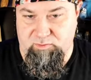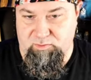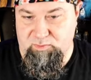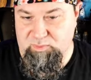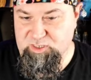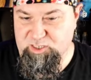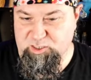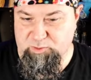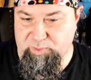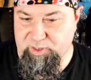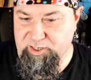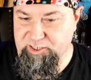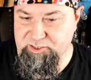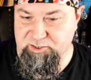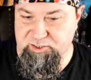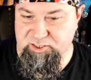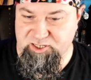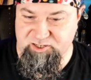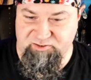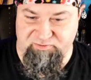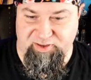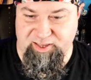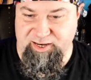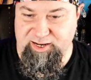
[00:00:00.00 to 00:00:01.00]
Special,
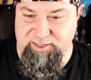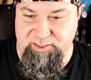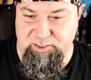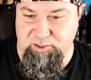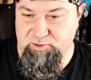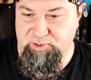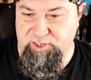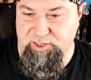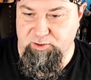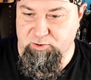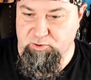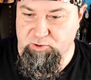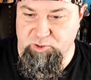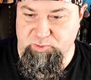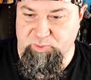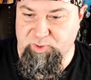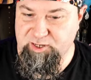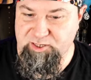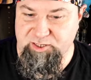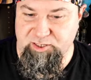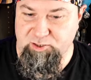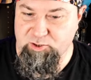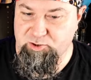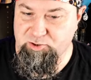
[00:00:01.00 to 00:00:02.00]
this feat has a trait
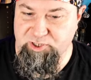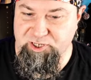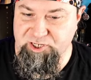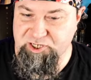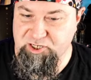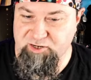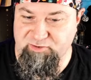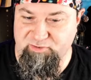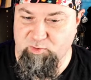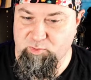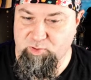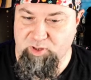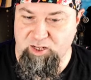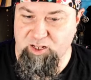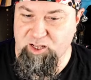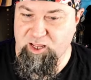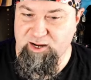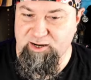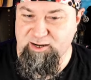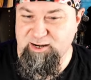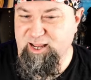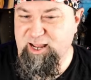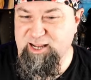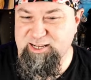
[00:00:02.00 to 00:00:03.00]
corresponding to the tradition of your
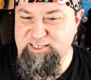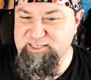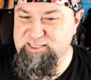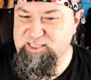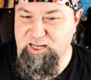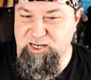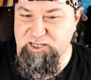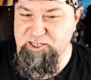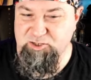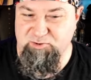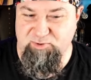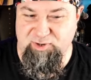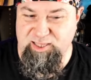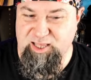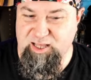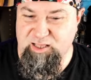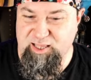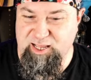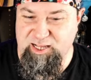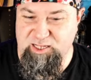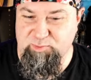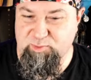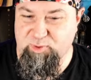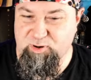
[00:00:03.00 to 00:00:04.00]
bloodline. I just thought I should read that
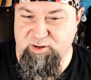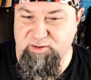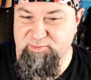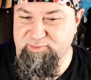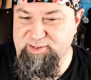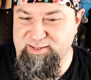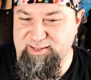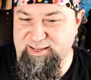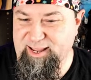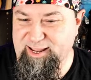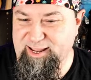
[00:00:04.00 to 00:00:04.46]
last part, but